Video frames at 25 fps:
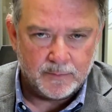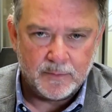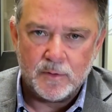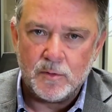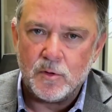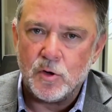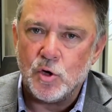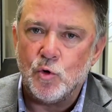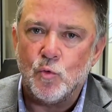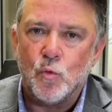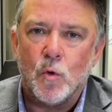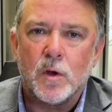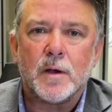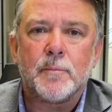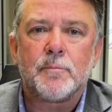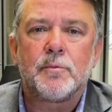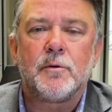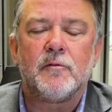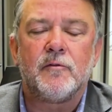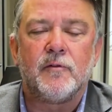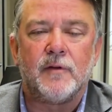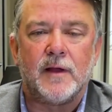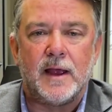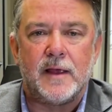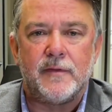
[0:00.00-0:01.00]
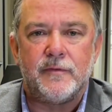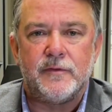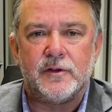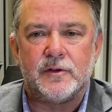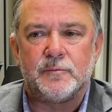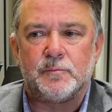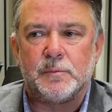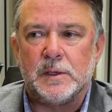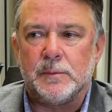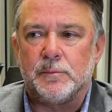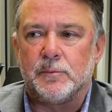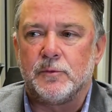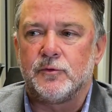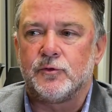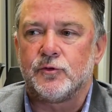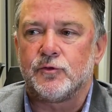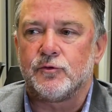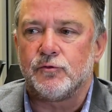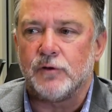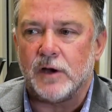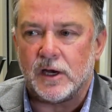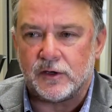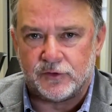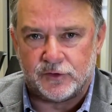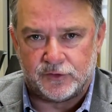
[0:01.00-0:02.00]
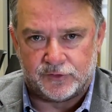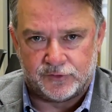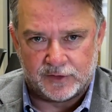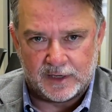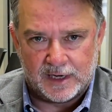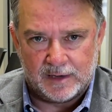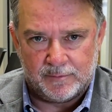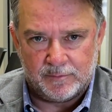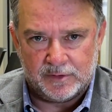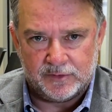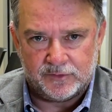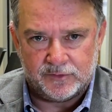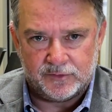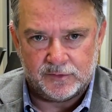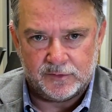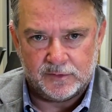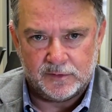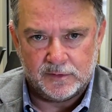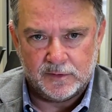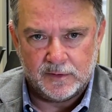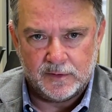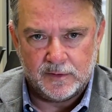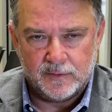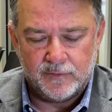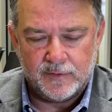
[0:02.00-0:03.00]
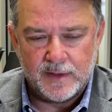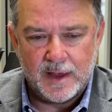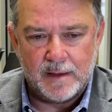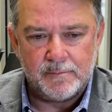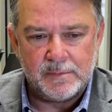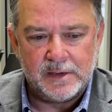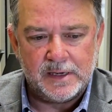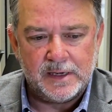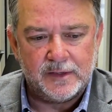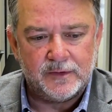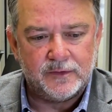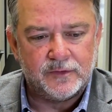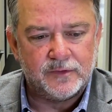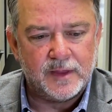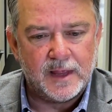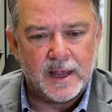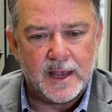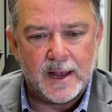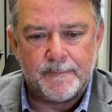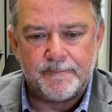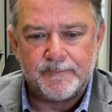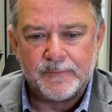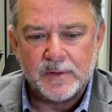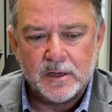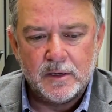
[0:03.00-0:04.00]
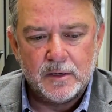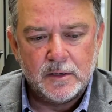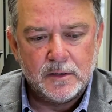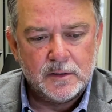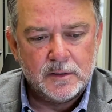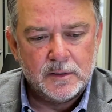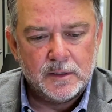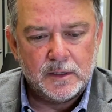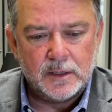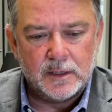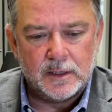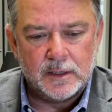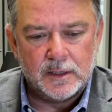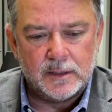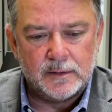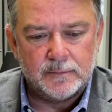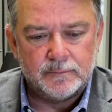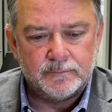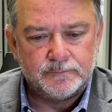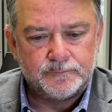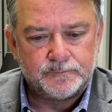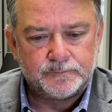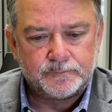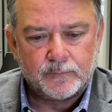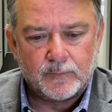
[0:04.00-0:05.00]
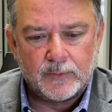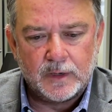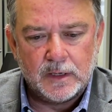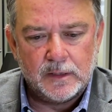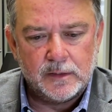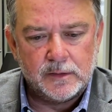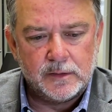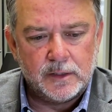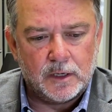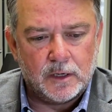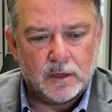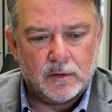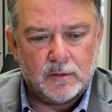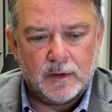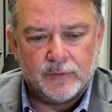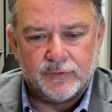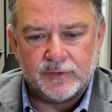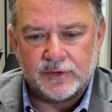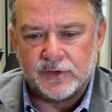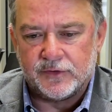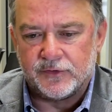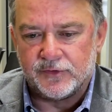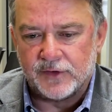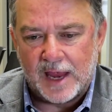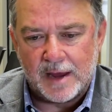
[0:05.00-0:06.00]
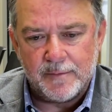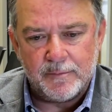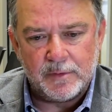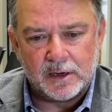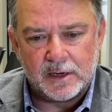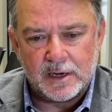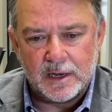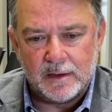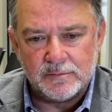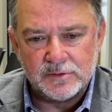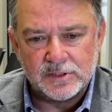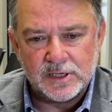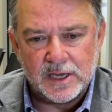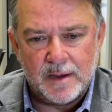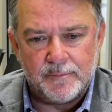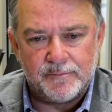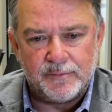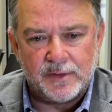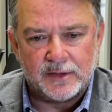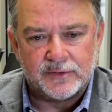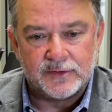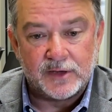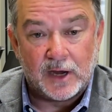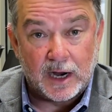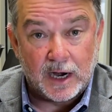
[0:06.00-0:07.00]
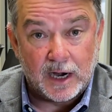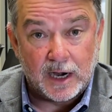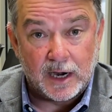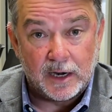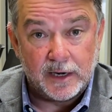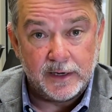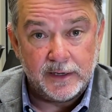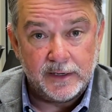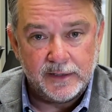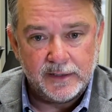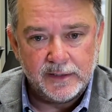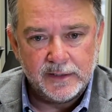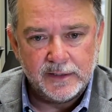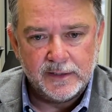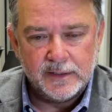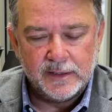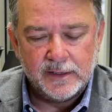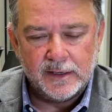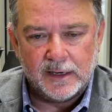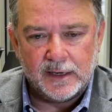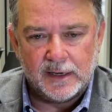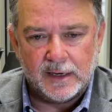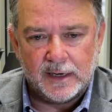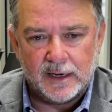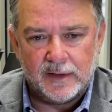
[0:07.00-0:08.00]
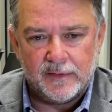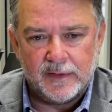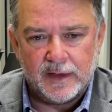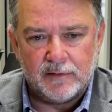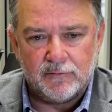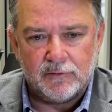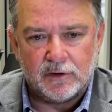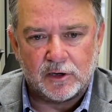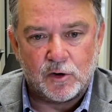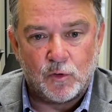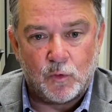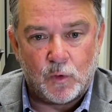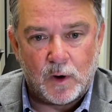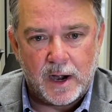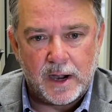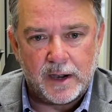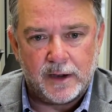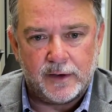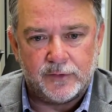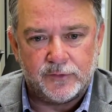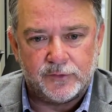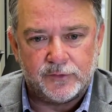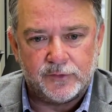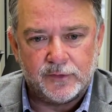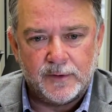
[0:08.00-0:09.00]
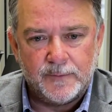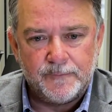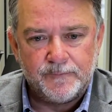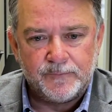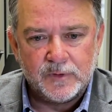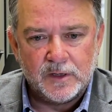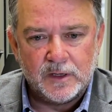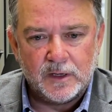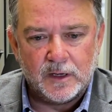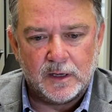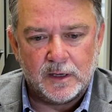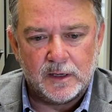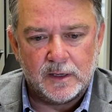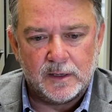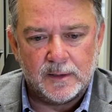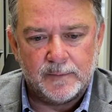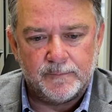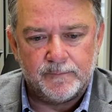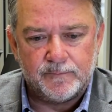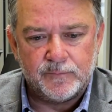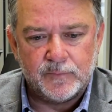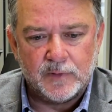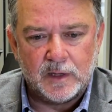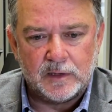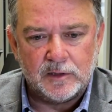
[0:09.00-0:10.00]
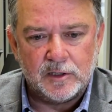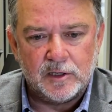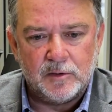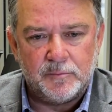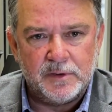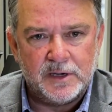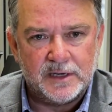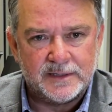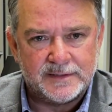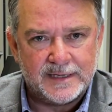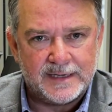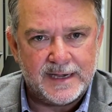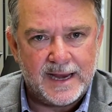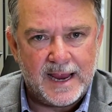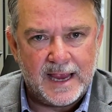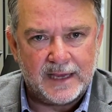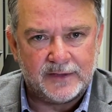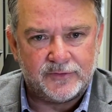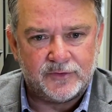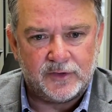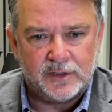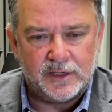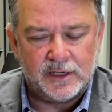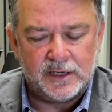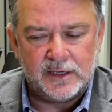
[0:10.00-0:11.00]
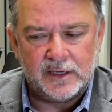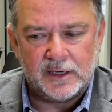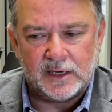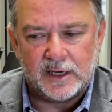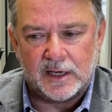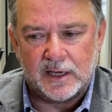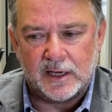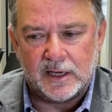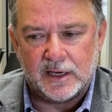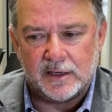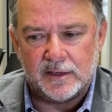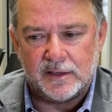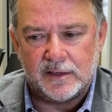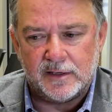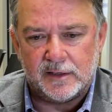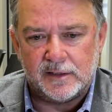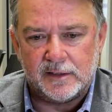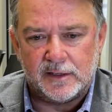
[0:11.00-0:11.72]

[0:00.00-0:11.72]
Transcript: You want to provide these people stretch assignments. That means that, if an assignment comes up that's hard, that requires a little bit of tenacity and,